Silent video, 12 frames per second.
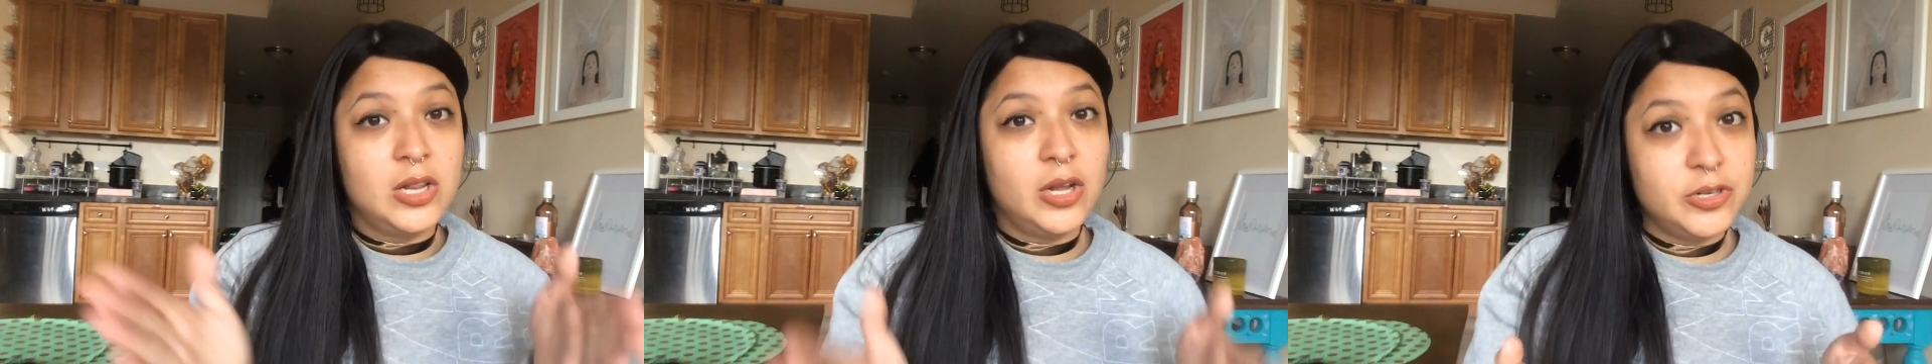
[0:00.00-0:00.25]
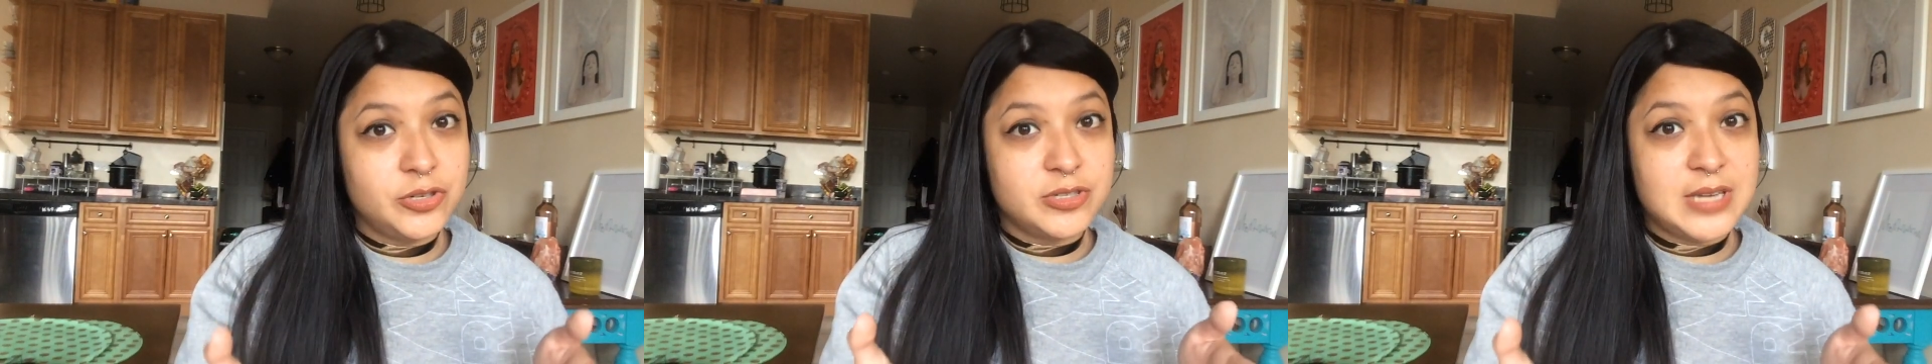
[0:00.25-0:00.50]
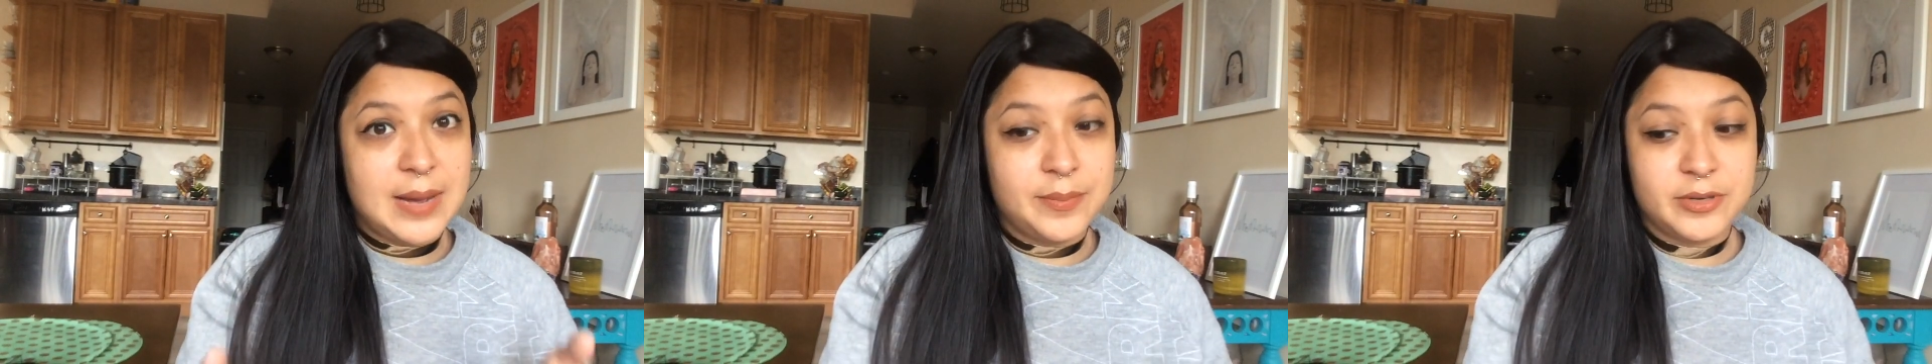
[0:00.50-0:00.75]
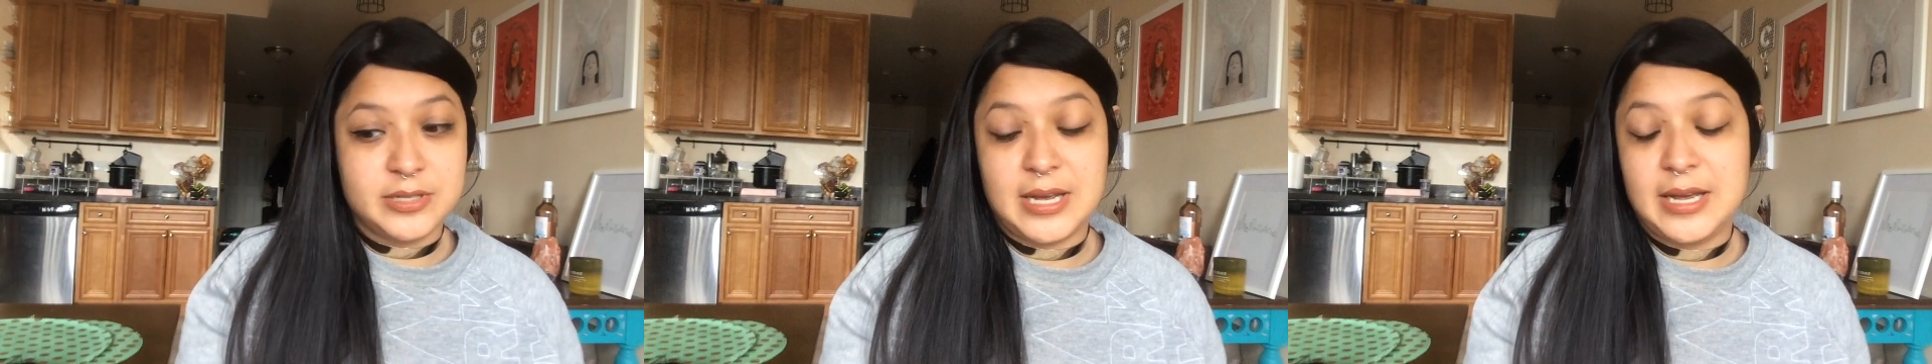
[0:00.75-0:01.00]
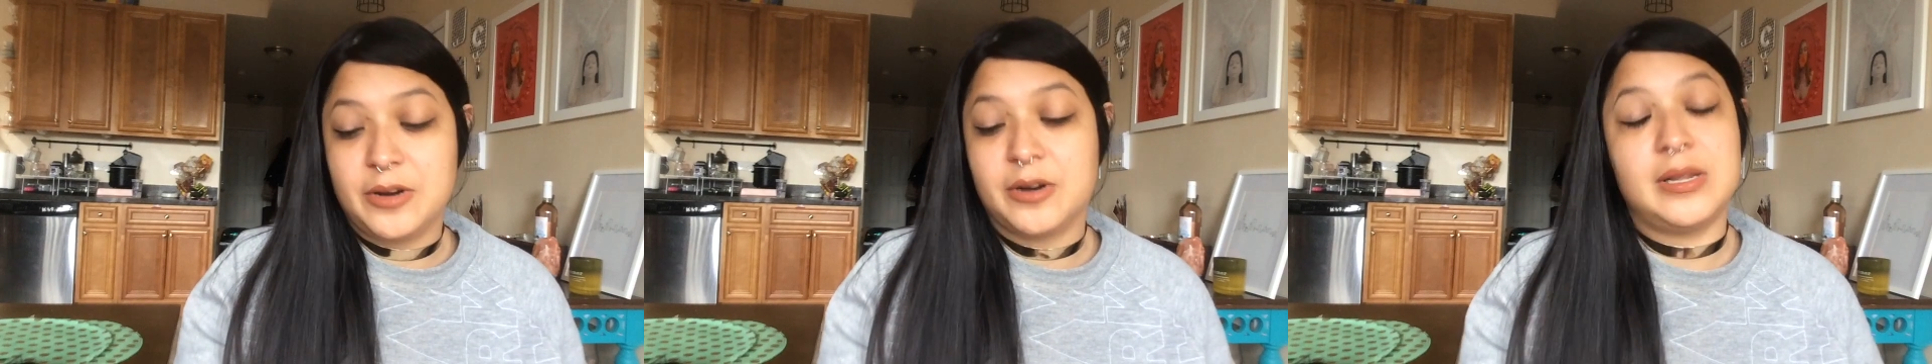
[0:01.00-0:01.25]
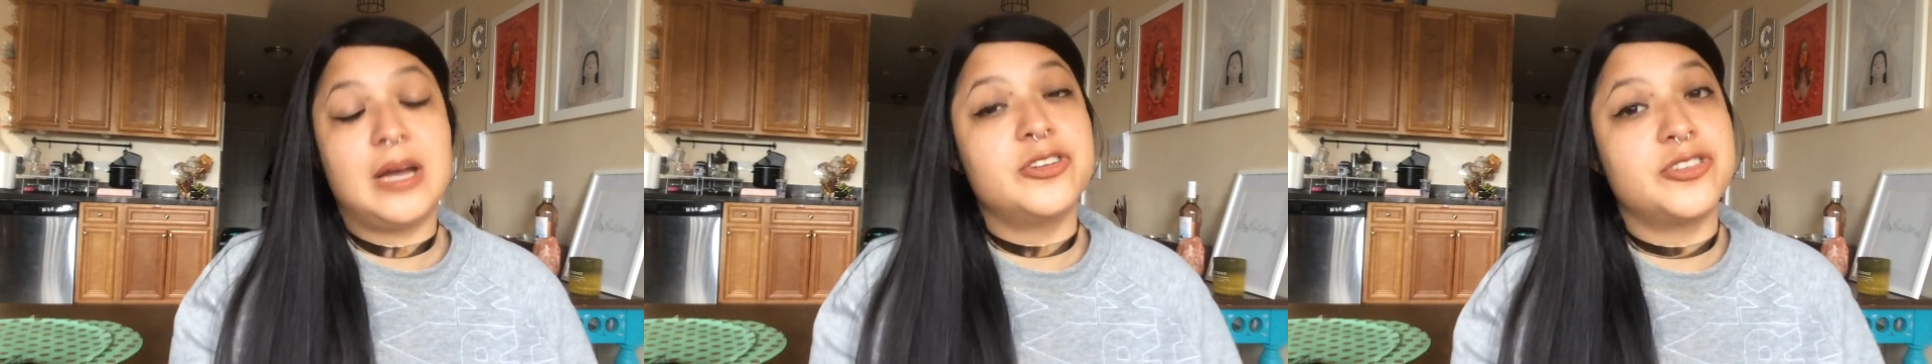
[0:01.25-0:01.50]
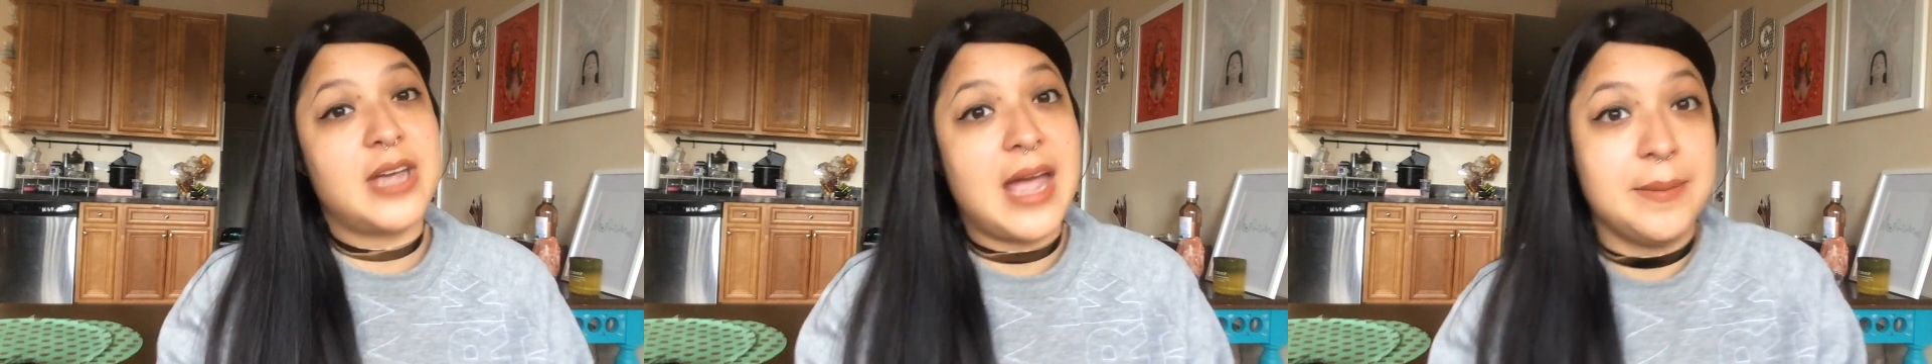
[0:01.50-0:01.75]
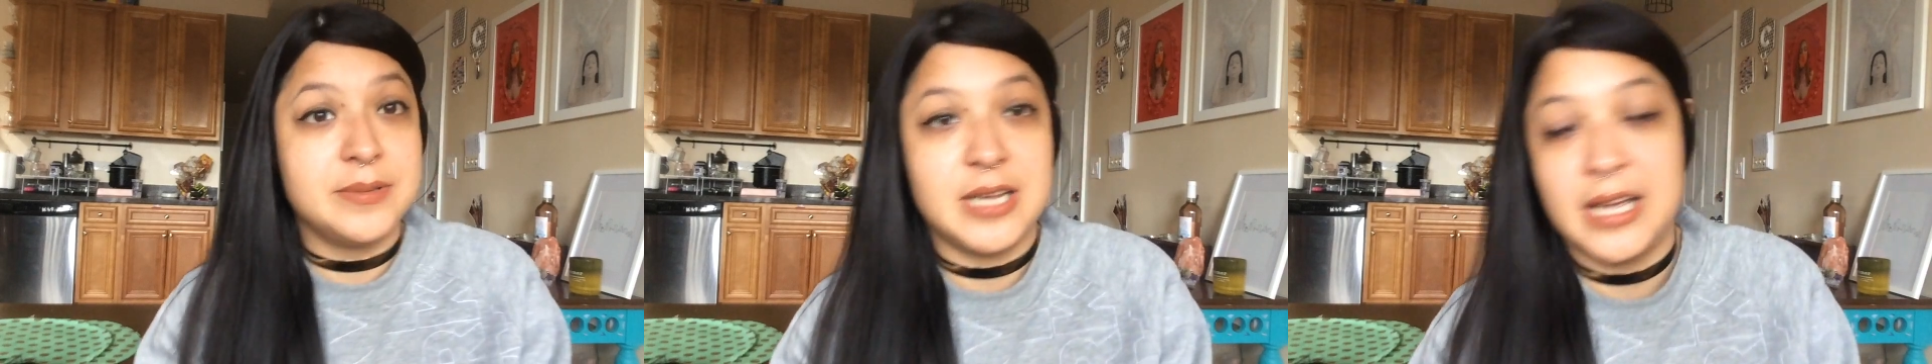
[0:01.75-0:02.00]
larger topper size or larger
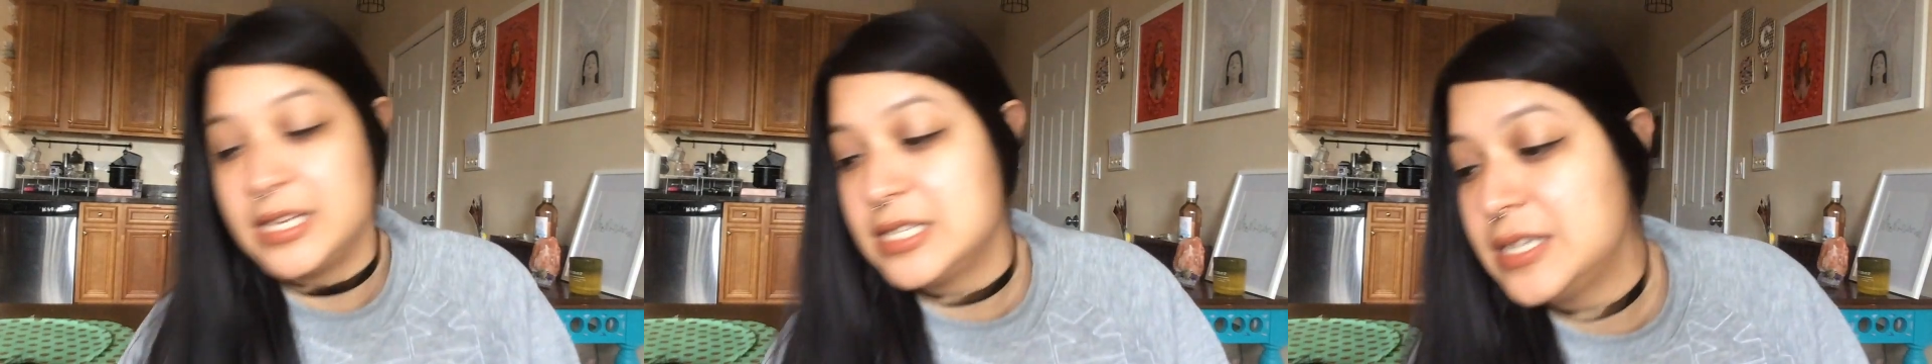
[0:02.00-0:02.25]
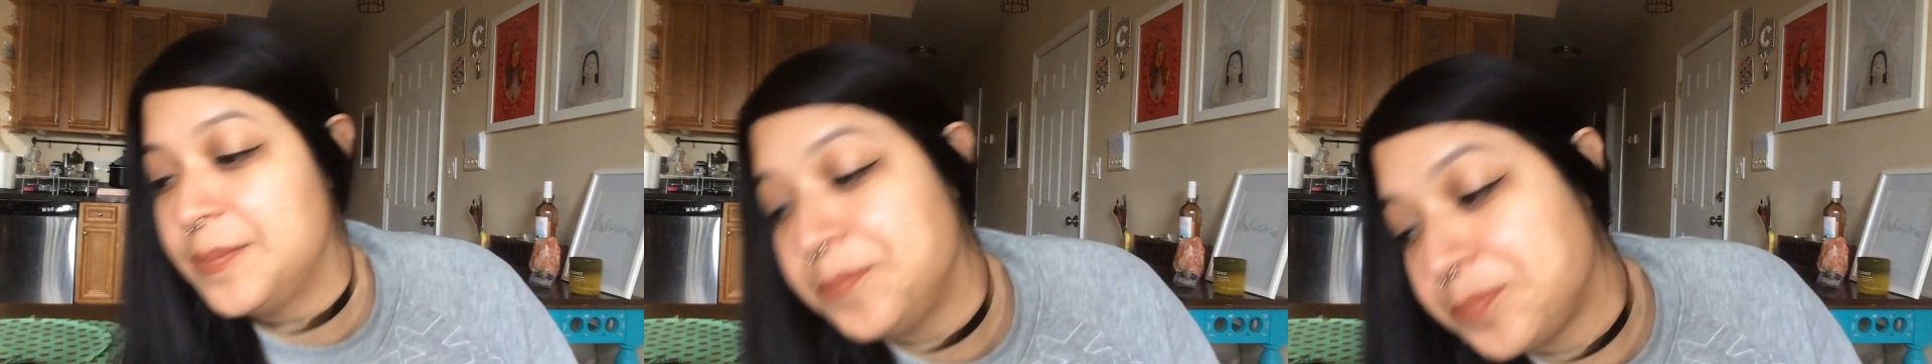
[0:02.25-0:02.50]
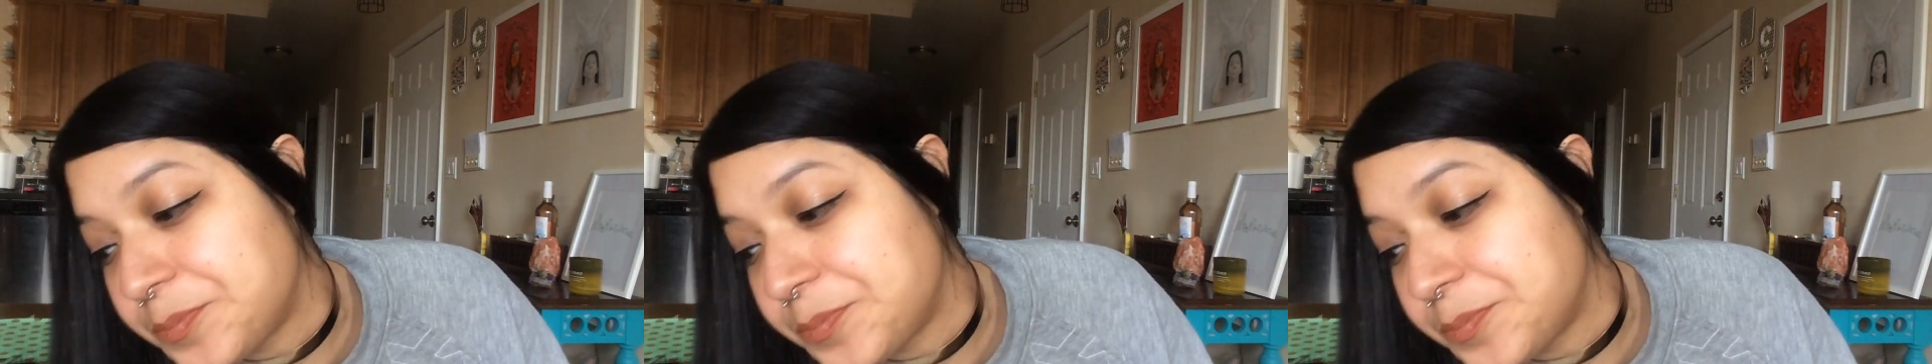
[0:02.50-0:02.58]
cap size.